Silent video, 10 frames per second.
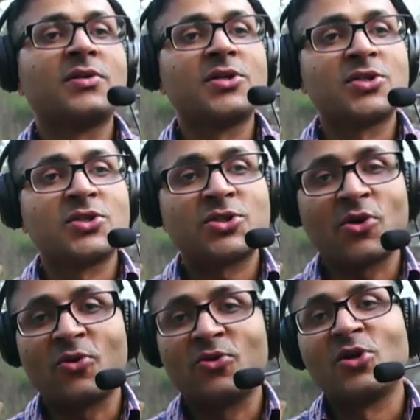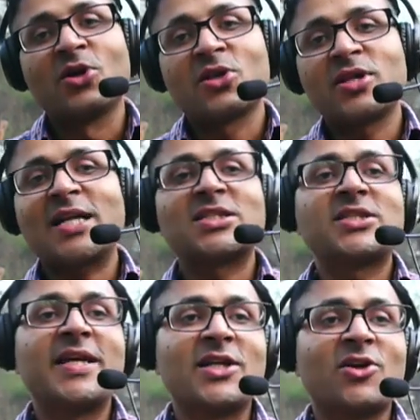So that's the
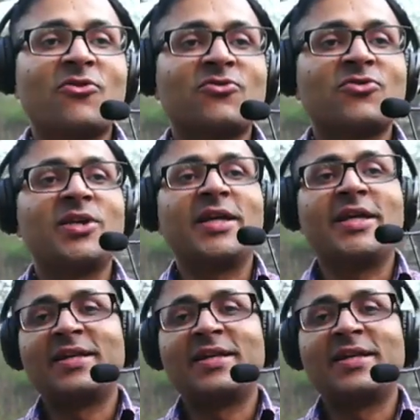end of the